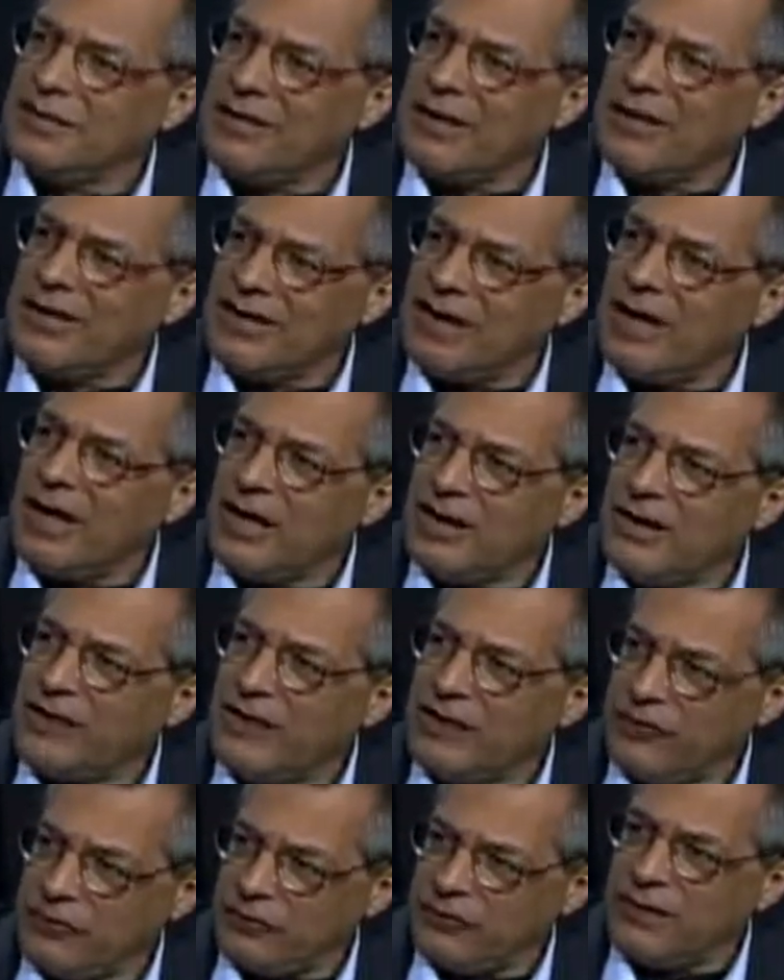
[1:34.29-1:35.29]
On
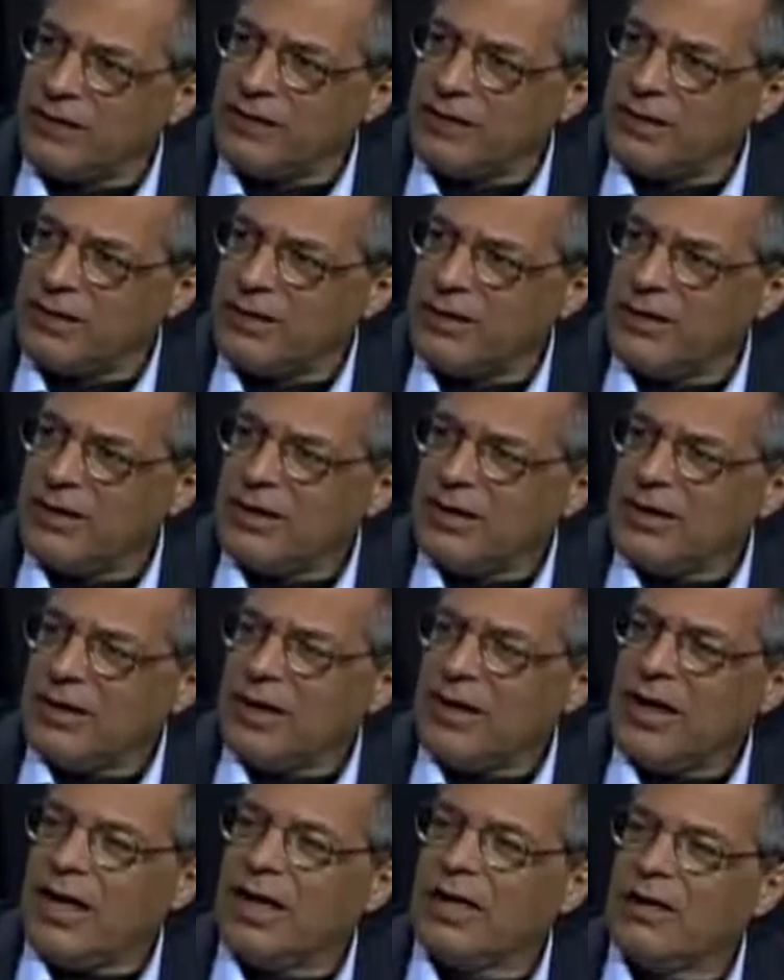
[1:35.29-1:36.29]
hysteria.
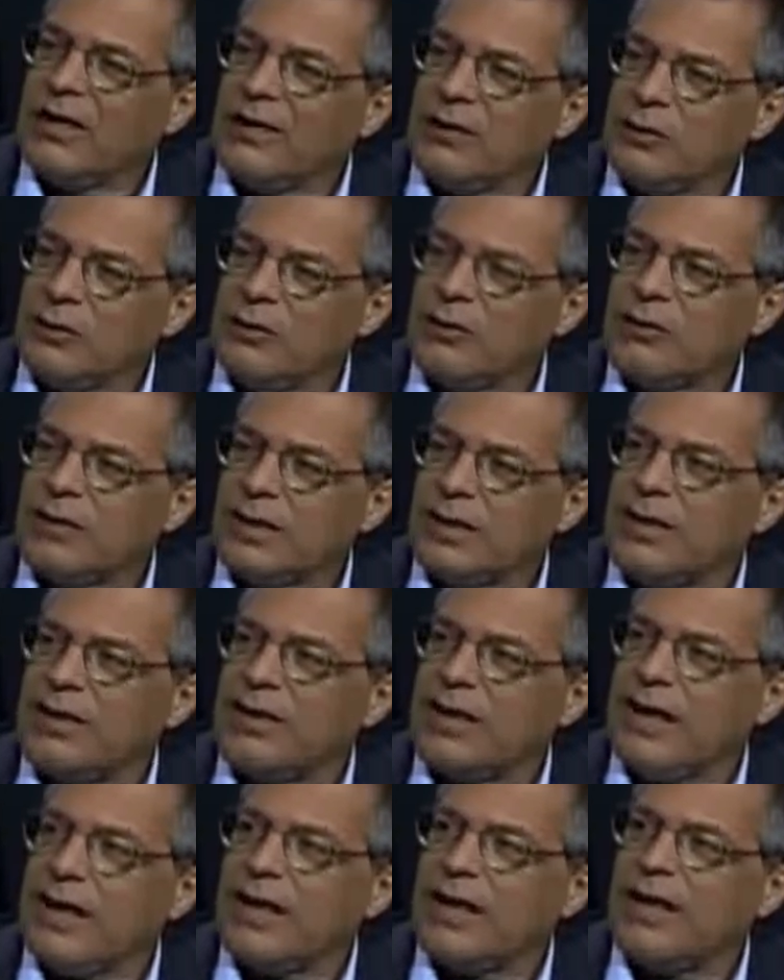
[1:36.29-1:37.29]
You would think
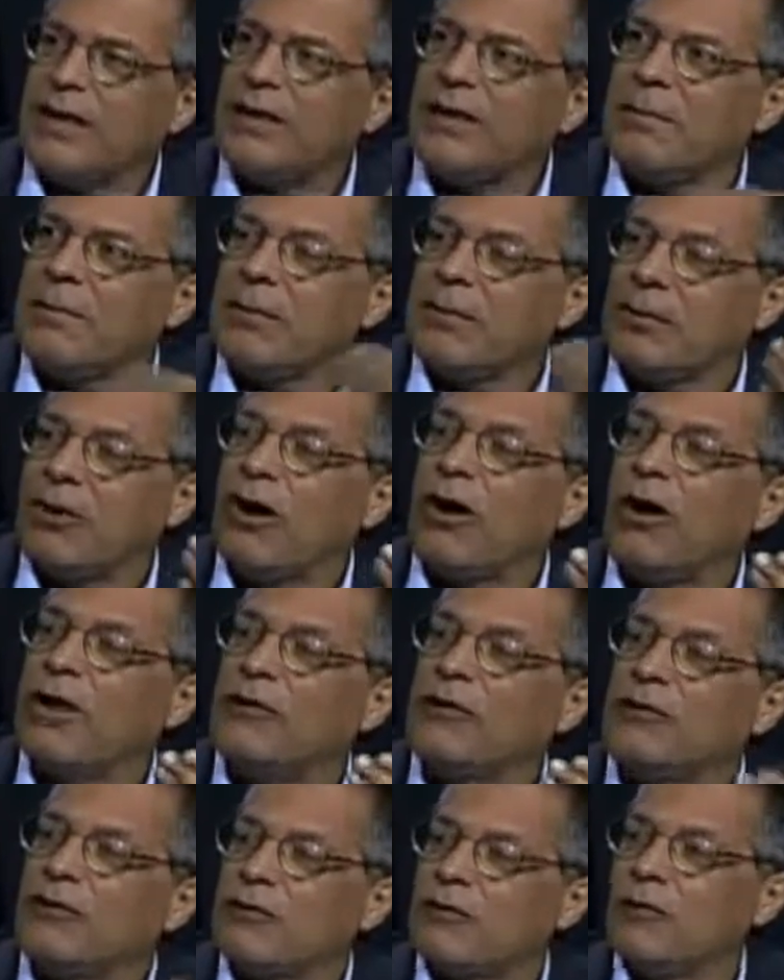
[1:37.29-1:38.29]
that
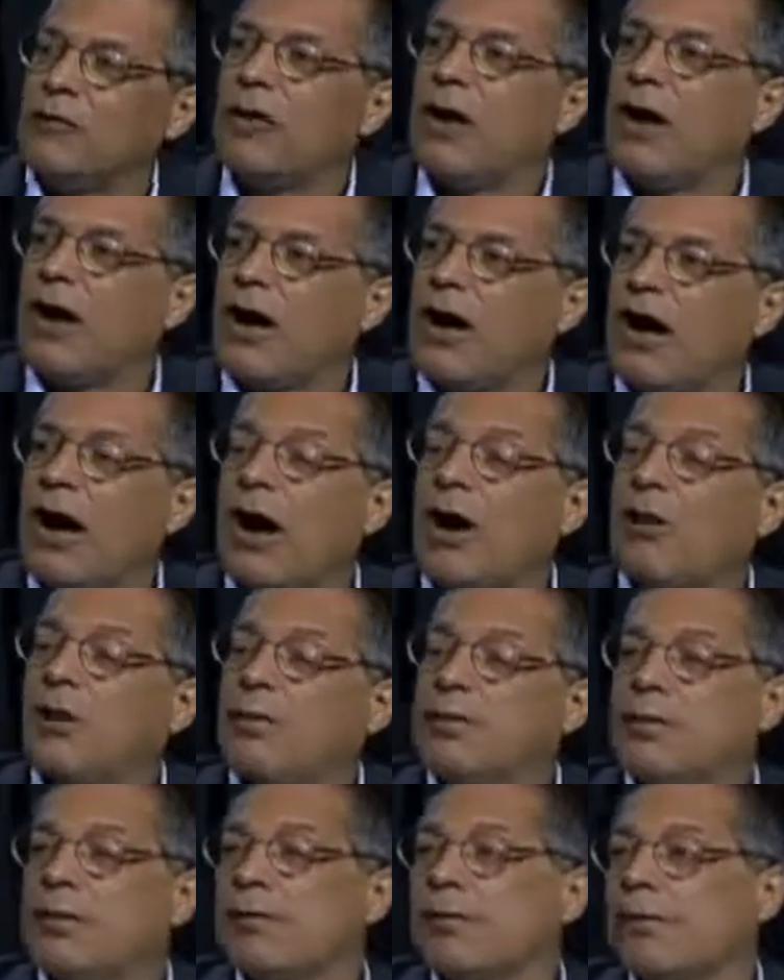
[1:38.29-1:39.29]
because our
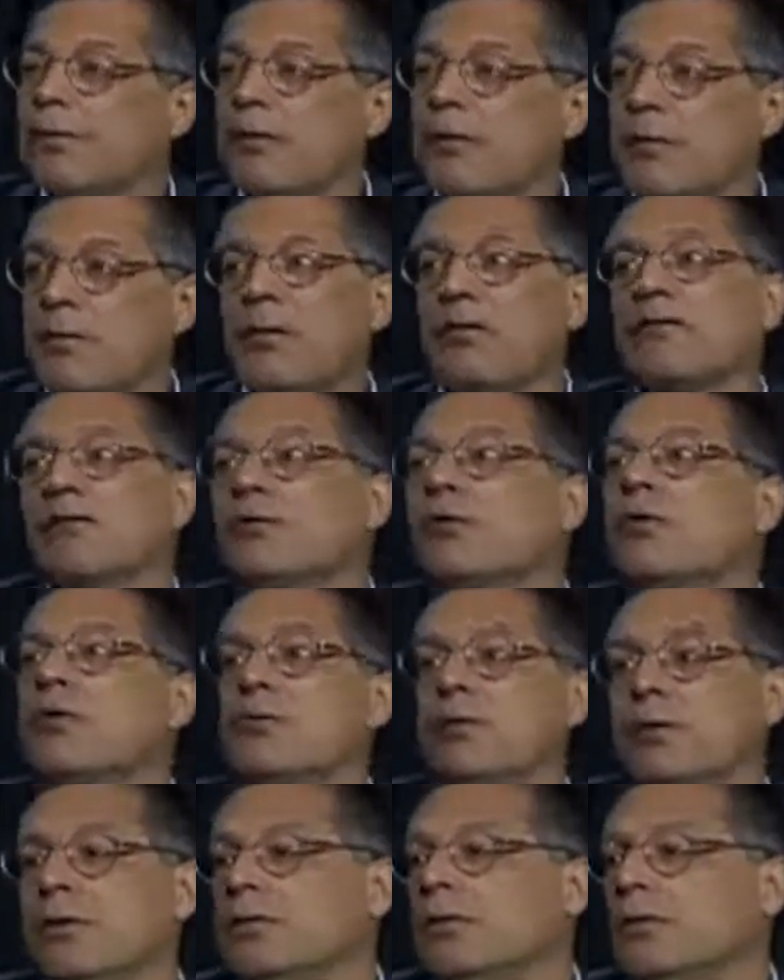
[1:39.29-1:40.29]
people are the most
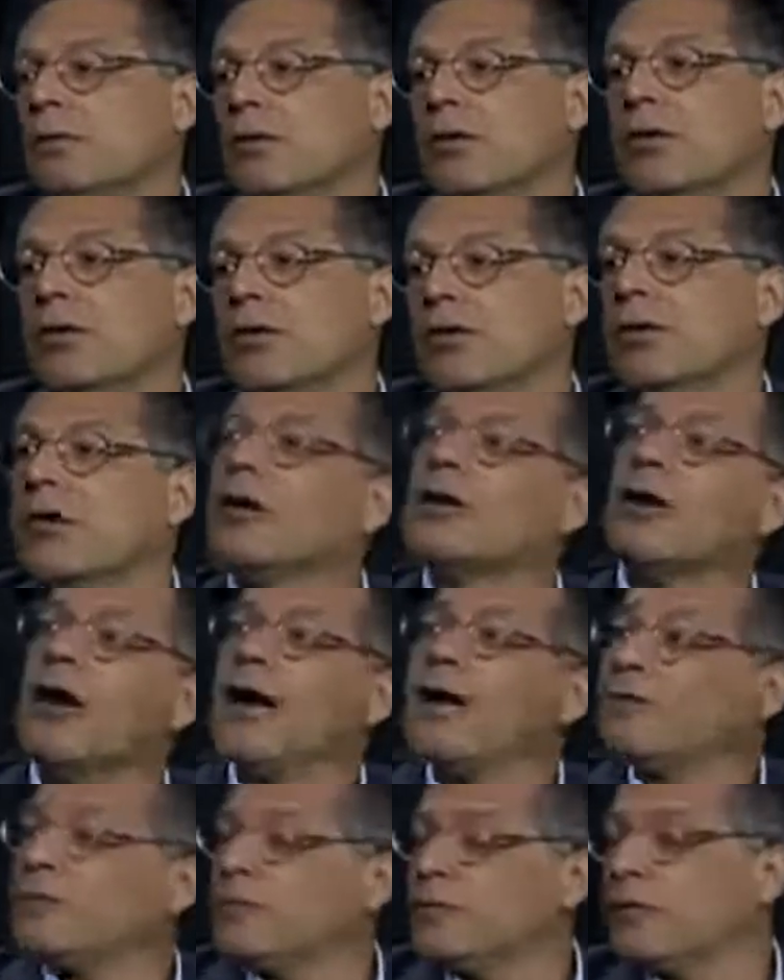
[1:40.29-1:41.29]
important people in the world and our
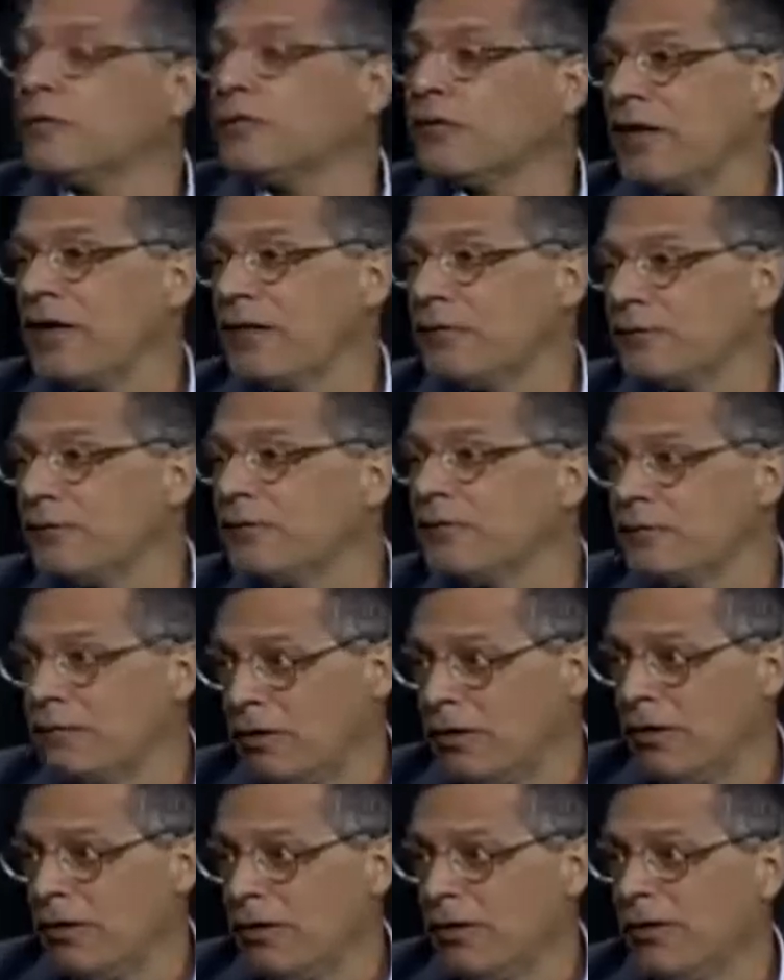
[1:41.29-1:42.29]
lives are the most valuable of
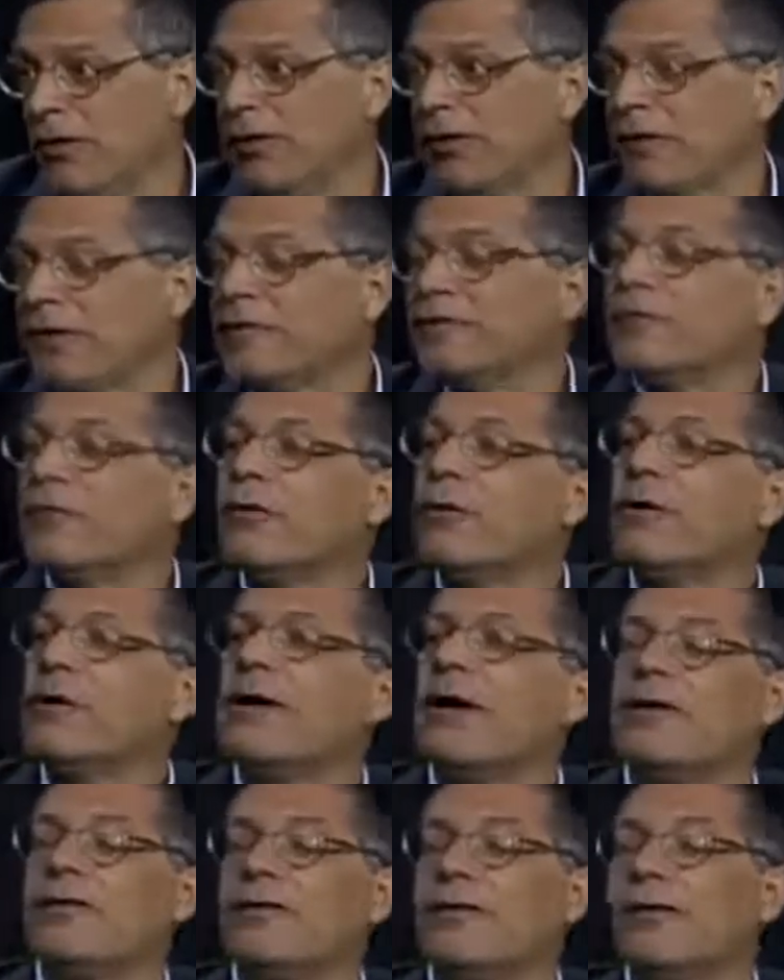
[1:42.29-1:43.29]
all, then therefore
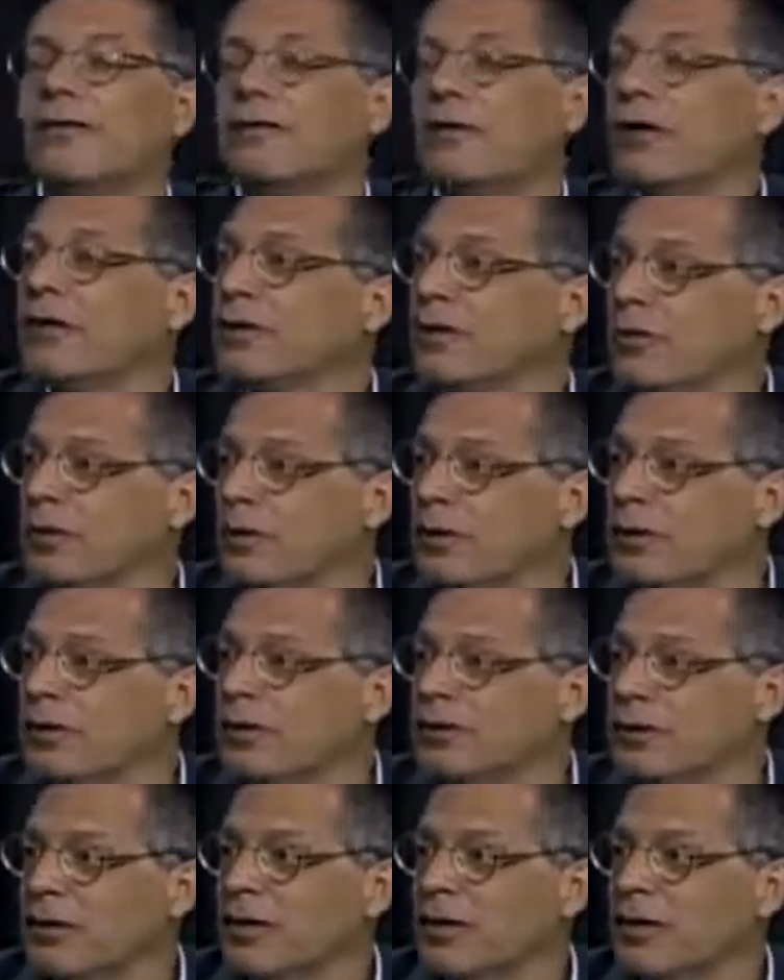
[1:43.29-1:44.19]
every threat in the world